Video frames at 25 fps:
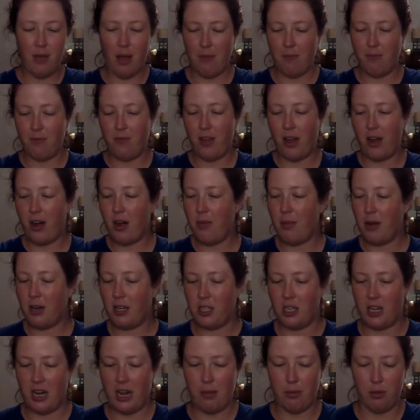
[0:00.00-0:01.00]
very much
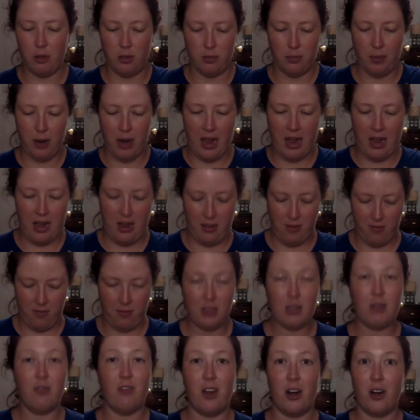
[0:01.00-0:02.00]
enabled by
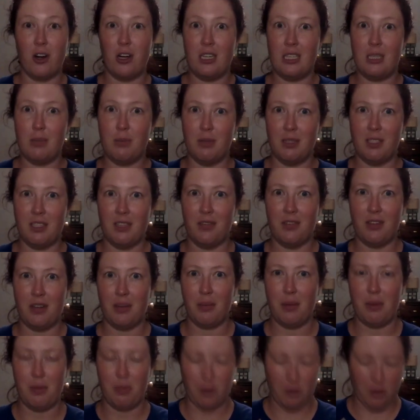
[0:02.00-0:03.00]
very specific
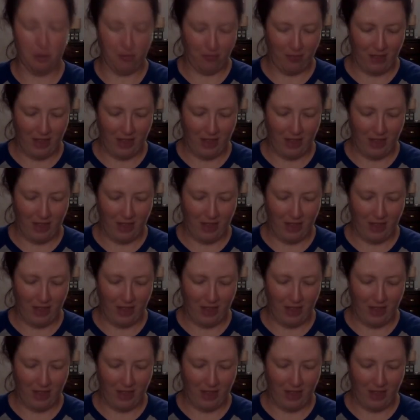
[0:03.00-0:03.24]
people.